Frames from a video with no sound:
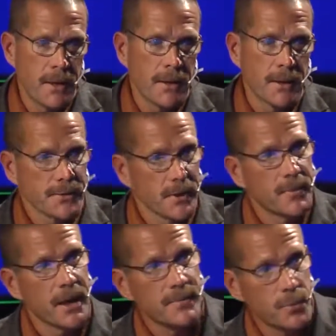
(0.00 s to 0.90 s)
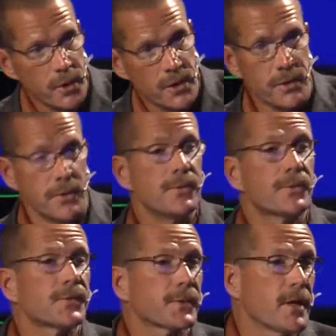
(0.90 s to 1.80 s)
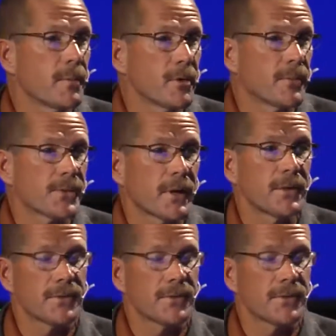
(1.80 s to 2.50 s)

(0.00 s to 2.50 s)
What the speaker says: Now sometimes we could use the same herbicide,